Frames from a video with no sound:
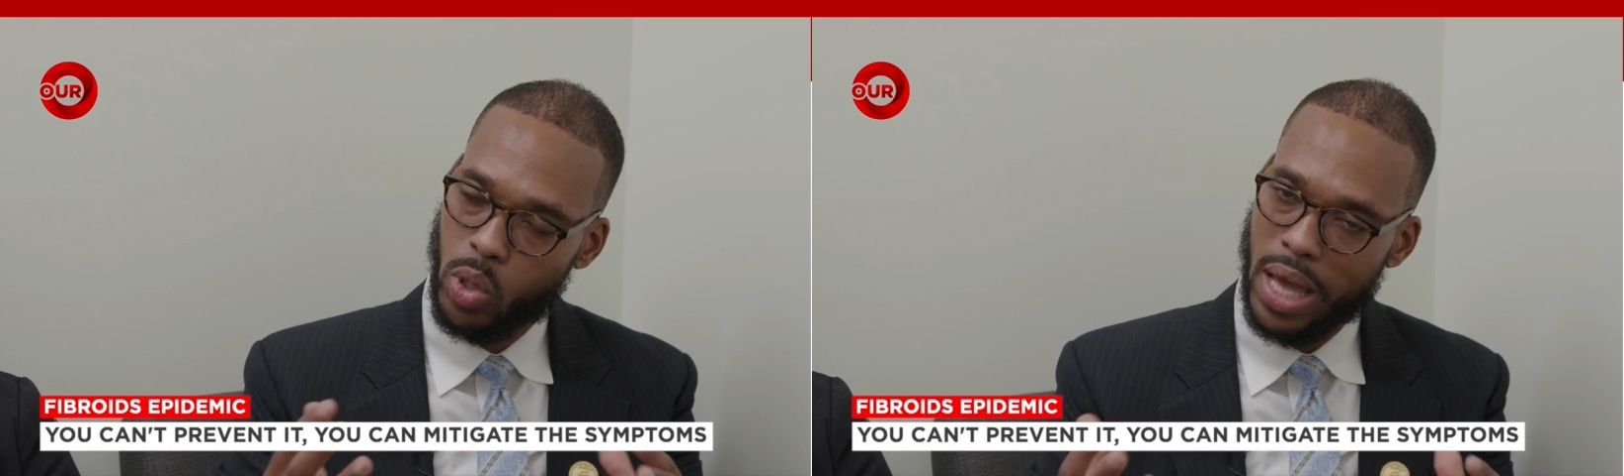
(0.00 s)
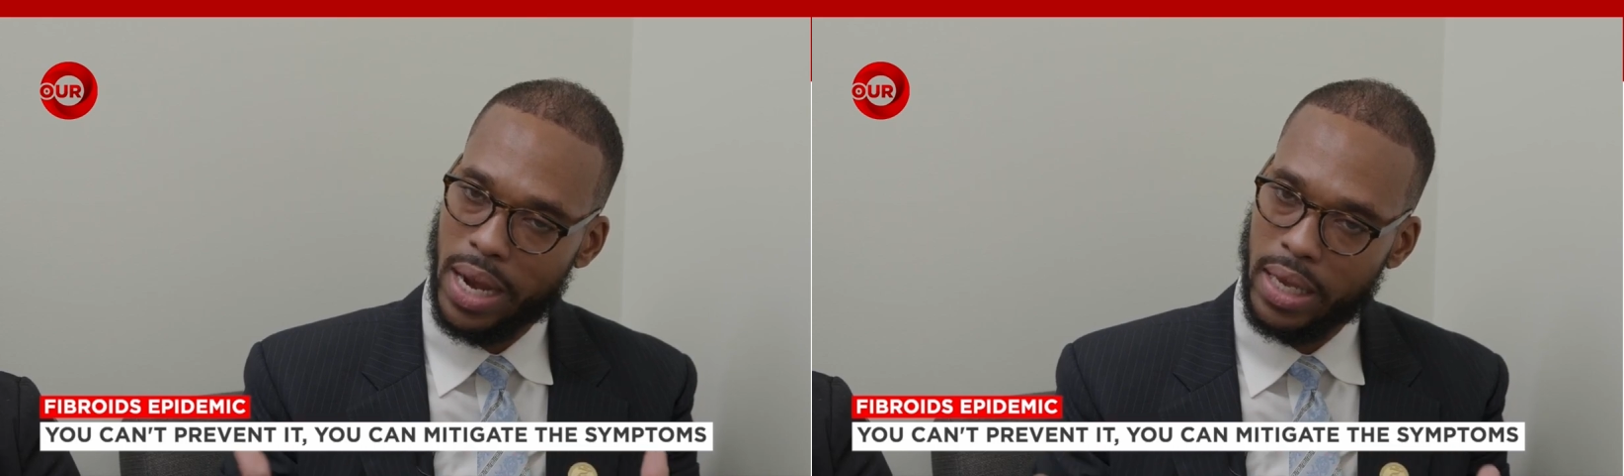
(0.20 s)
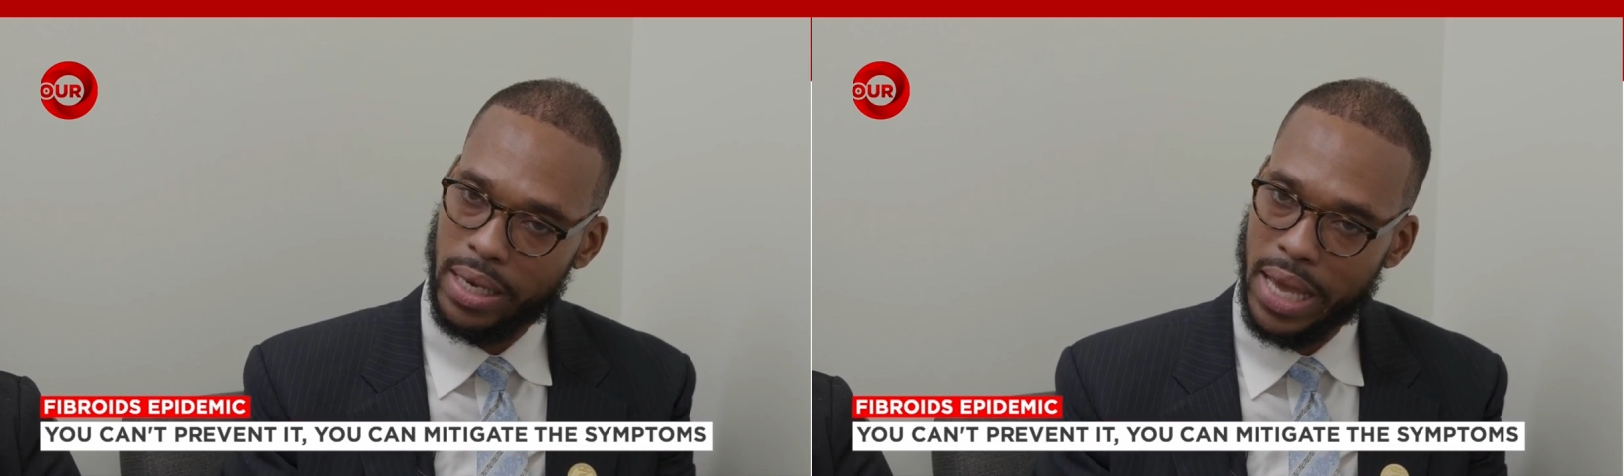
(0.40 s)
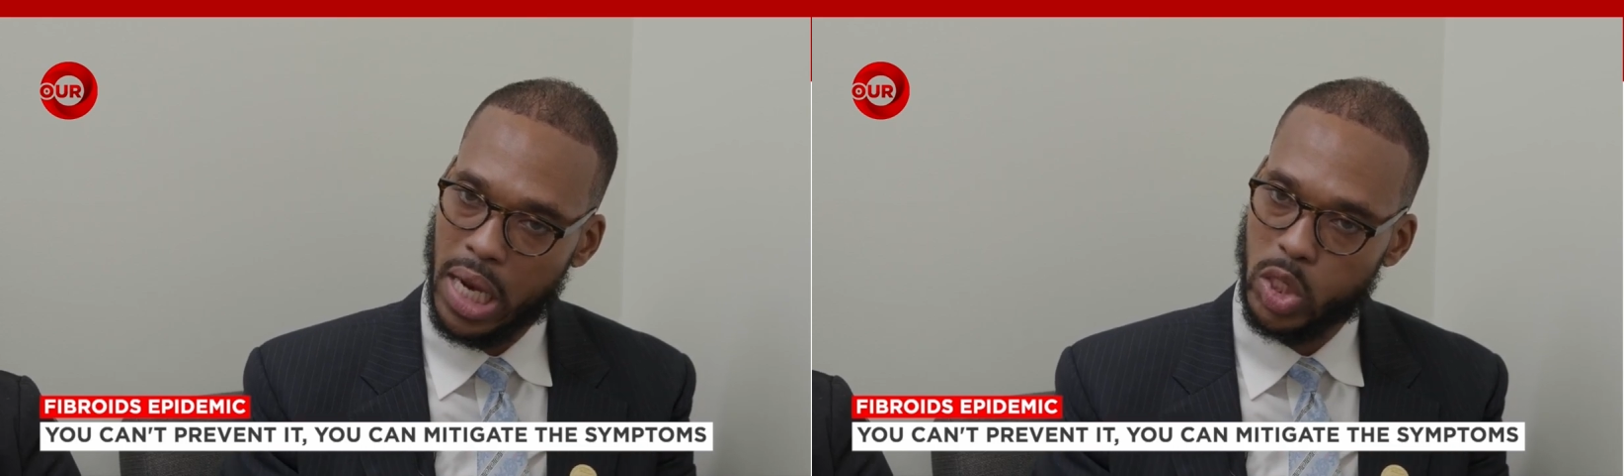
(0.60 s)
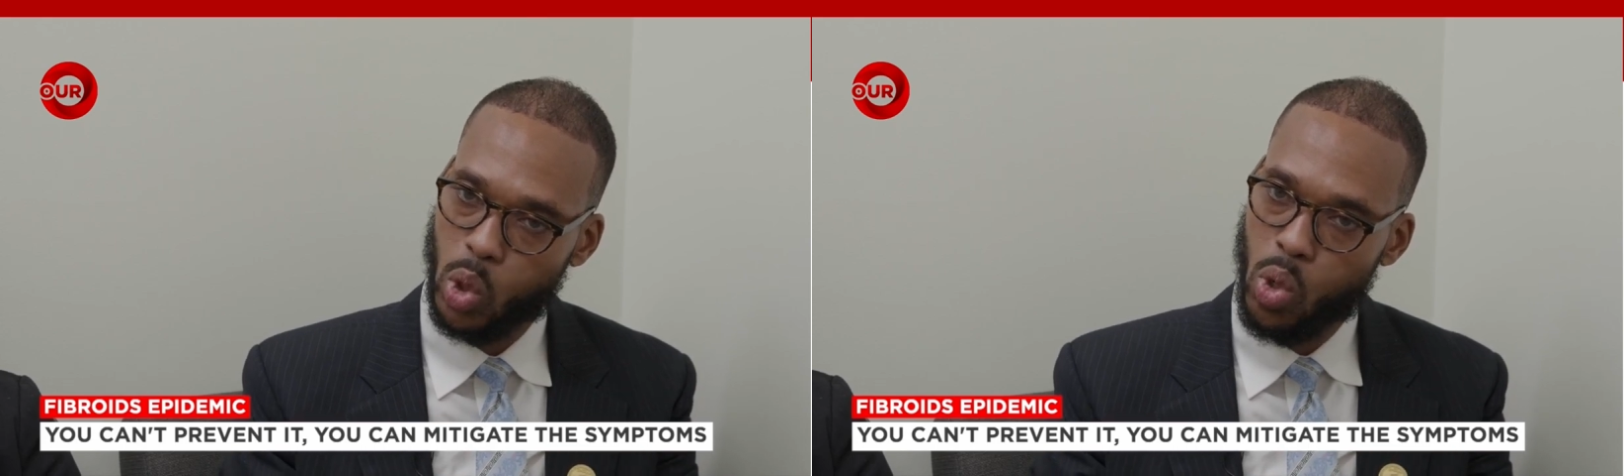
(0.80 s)
so that it can
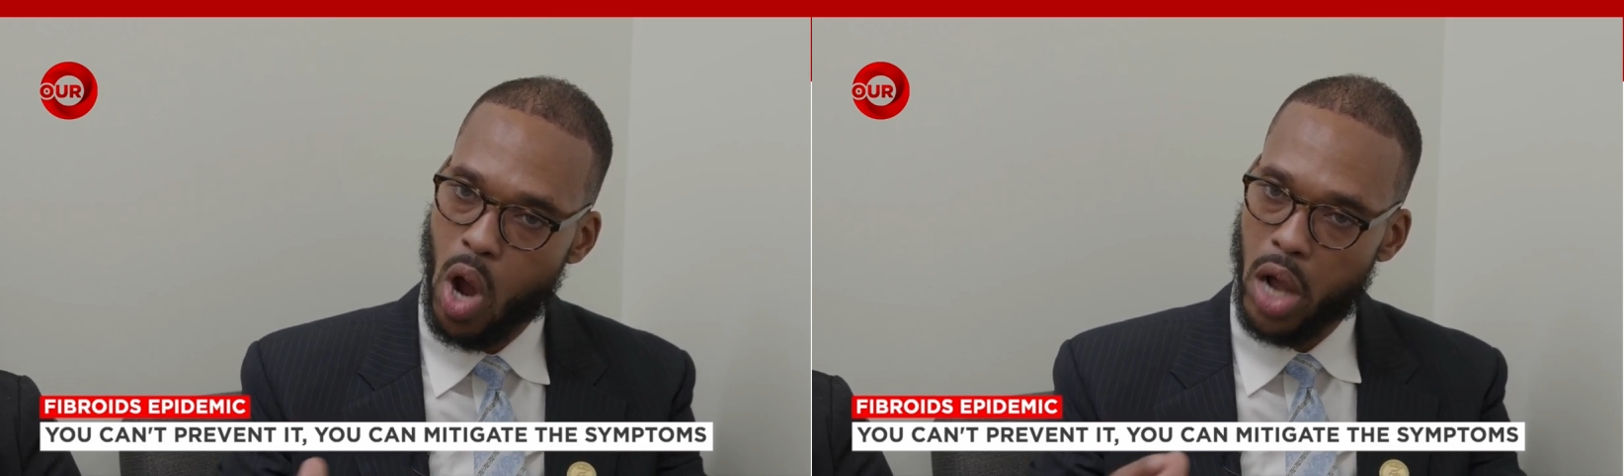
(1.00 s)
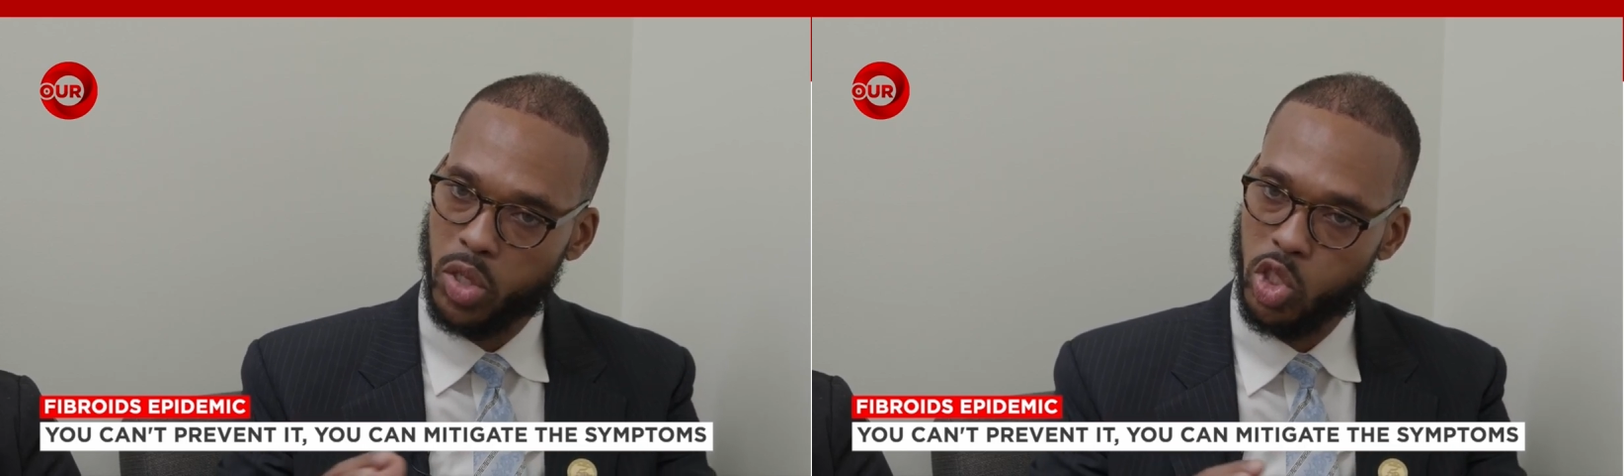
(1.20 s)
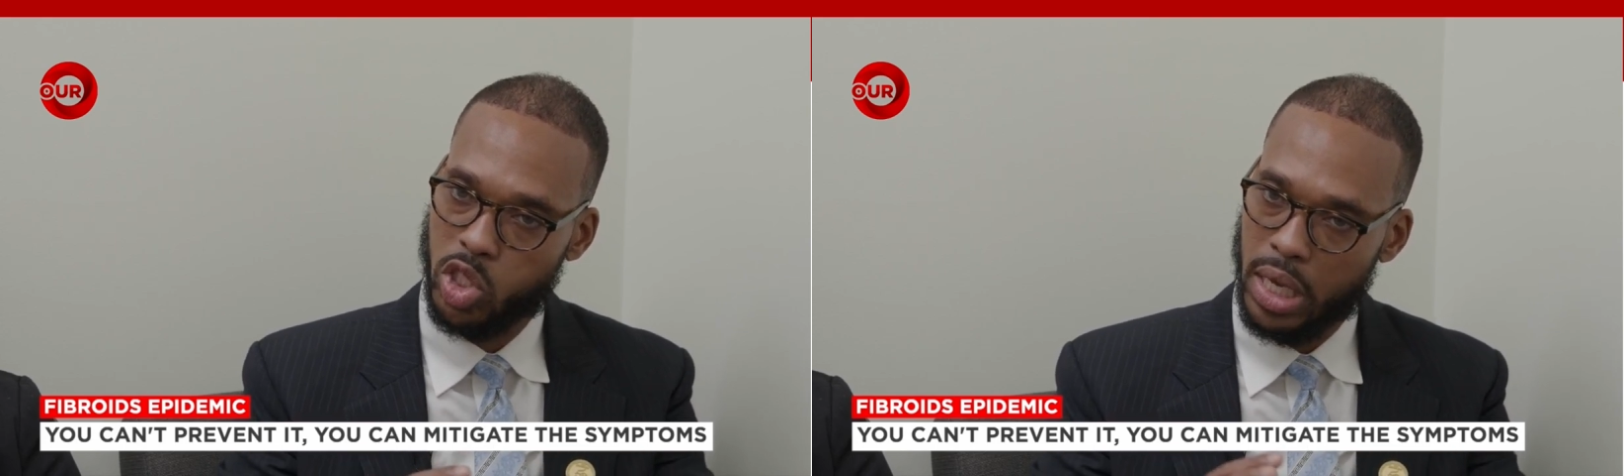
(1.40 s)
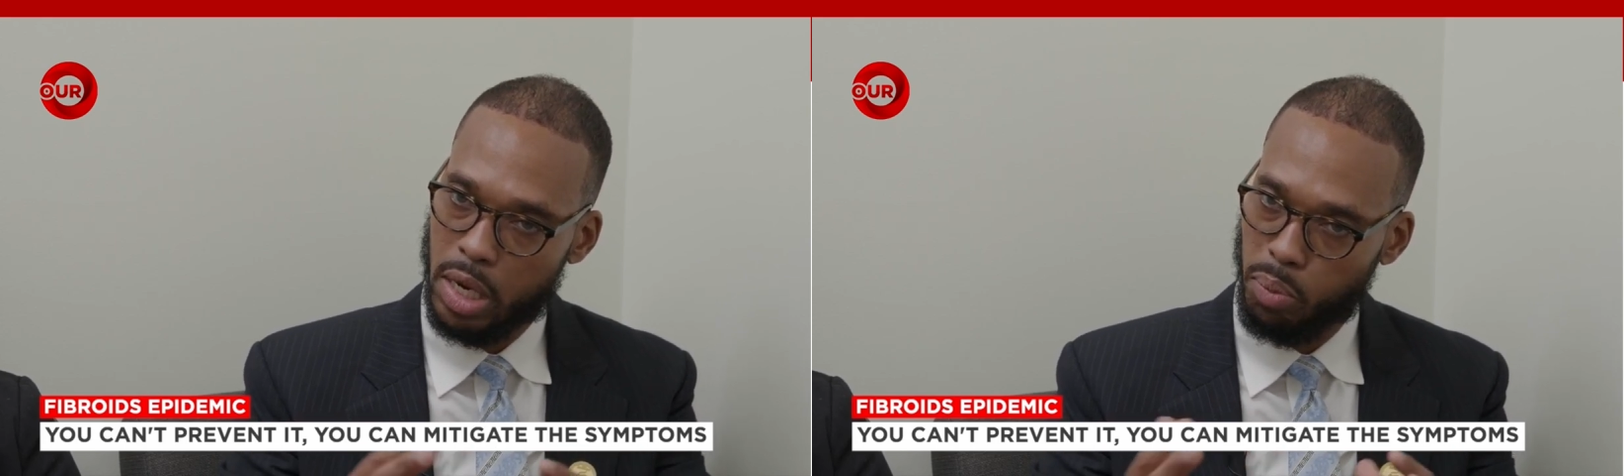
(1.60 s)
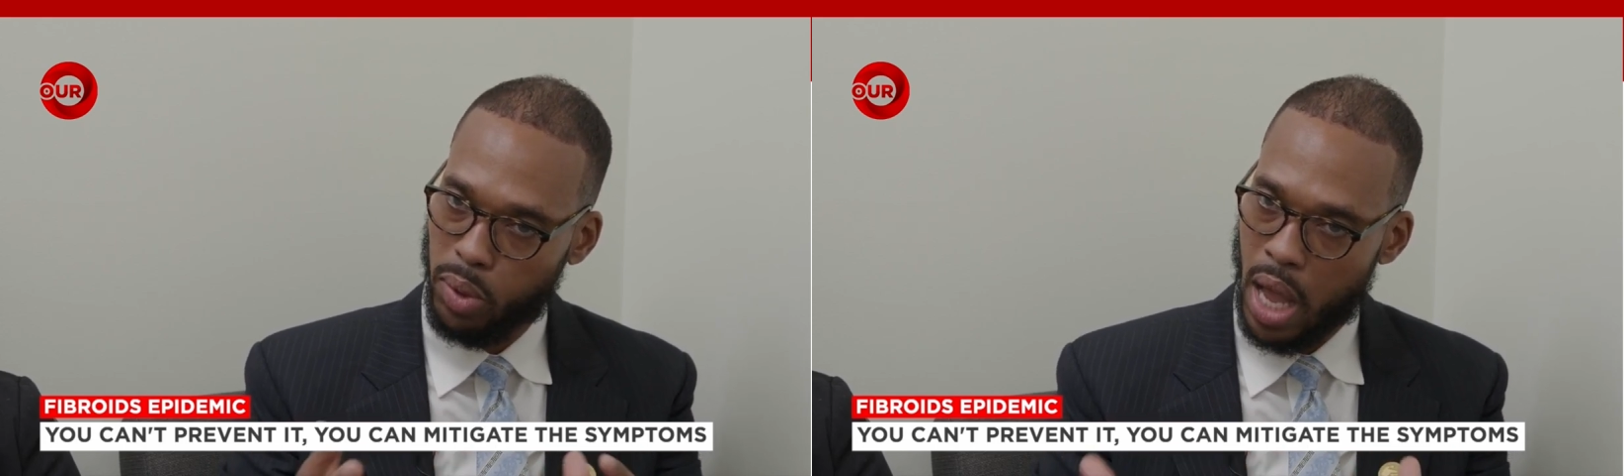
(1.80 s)
get its own
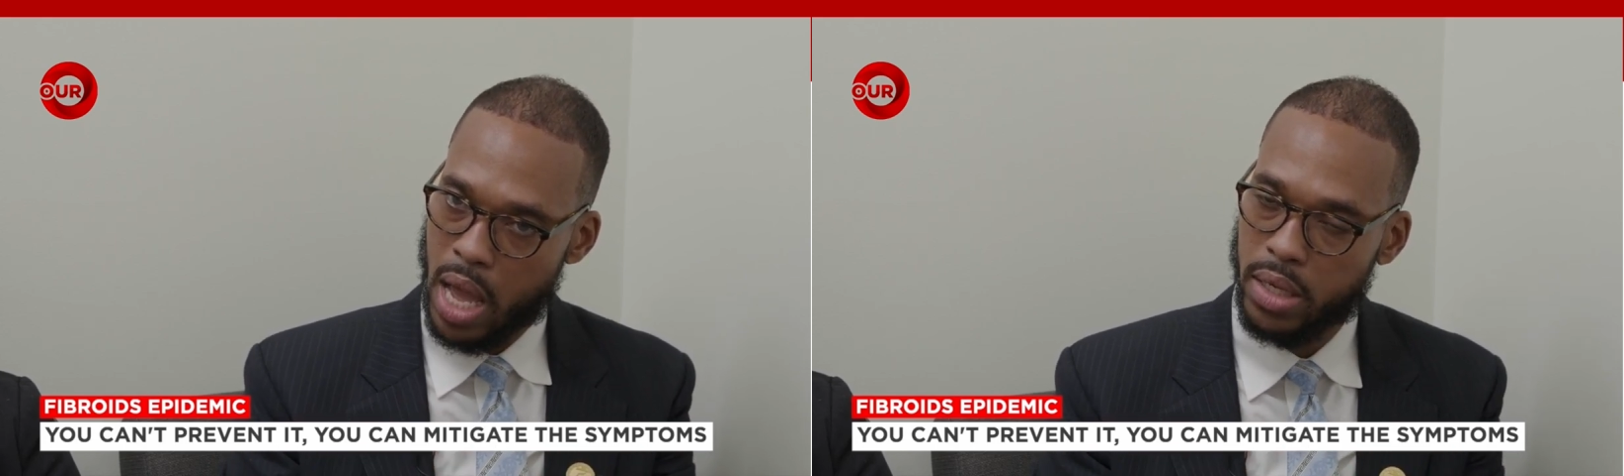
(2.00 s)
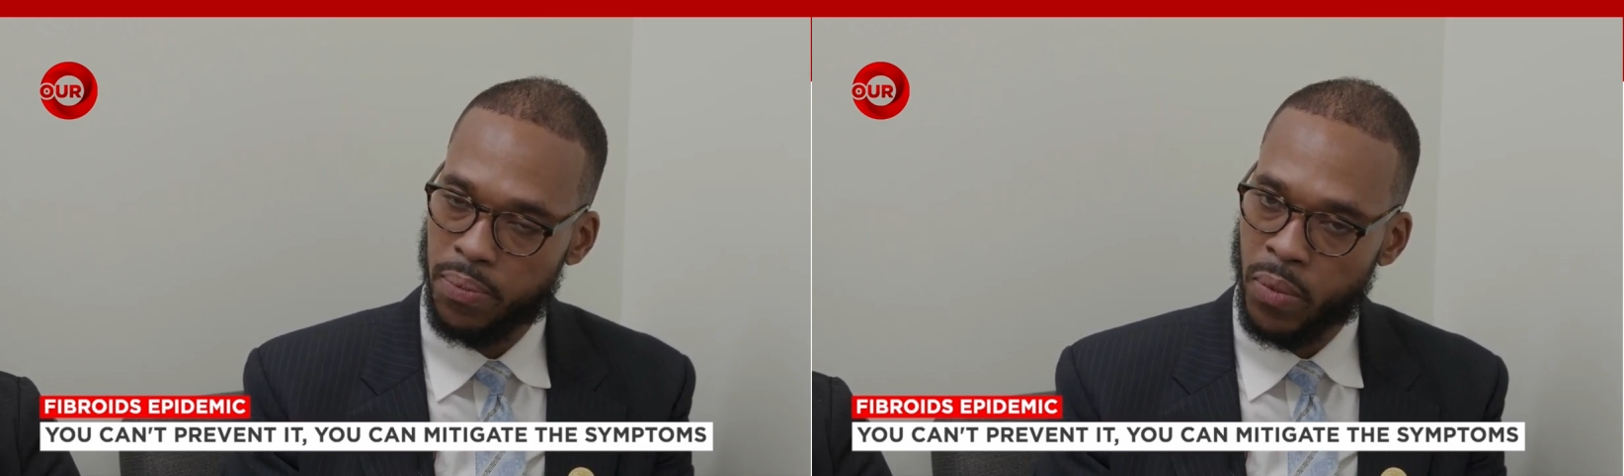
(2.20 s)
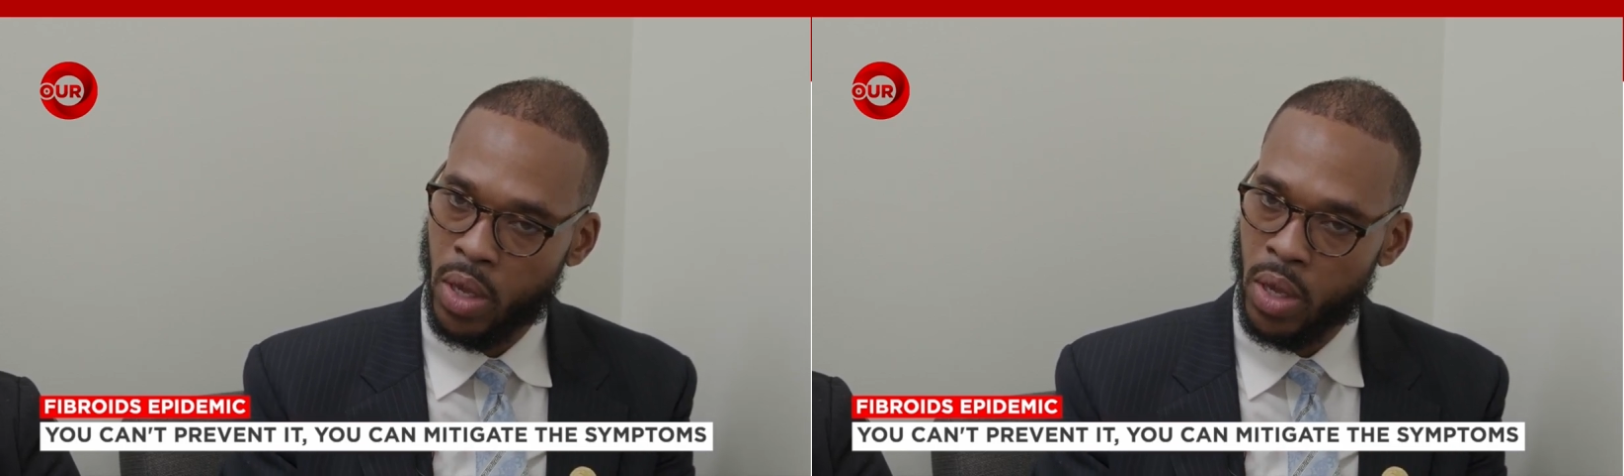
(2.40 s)
oxygenated blood